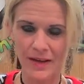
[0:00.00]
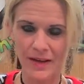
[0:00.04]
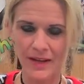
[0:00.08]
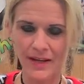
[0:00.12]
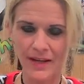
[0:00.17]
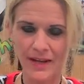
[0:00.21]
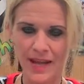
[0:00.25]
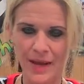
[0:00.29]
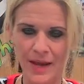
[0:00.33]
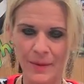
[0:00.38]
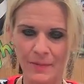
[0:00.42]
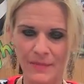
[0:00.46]

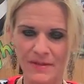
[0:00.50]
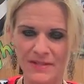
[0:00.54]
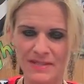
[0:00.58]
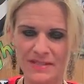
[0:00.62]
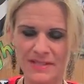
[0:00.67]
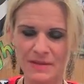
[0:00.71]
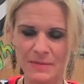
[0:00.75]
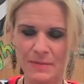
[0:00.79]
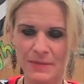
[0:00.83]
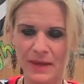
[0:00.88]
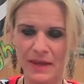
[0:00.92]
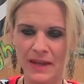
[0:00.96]
it happens
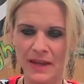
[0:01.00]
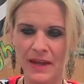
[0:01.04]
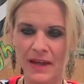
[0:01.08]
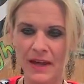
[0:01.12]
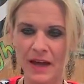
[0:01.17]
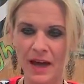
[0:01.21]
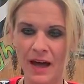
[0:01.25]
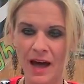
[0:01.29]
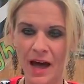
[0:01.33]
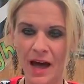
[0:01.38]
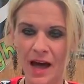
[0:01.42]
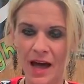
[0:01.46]
to be
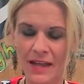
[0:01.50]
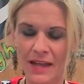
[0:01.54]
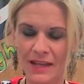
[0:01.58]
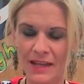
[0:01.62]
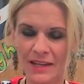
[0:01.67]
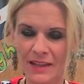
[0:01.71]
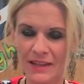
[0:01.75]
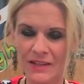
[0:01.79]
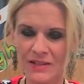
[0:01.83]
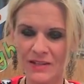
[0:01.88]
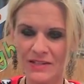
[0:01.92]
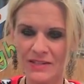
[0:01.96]

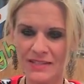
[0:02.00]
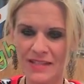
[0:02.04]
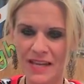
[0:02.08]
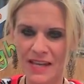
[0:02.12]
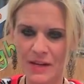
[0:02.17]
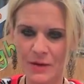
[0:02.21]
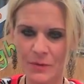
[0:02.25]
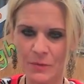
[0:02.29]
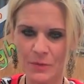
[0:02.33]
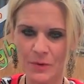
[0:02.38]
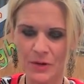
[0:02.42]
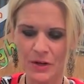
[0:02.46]
another
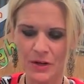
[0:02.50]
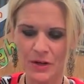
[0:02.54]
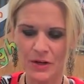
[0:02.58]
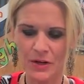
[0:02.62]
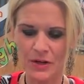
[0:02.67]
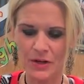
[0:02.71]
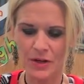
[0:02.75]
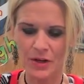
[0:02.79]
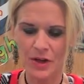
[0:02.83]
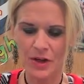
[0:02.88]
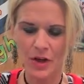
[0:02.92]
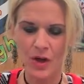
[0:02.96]
sight
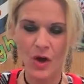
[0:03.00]
word.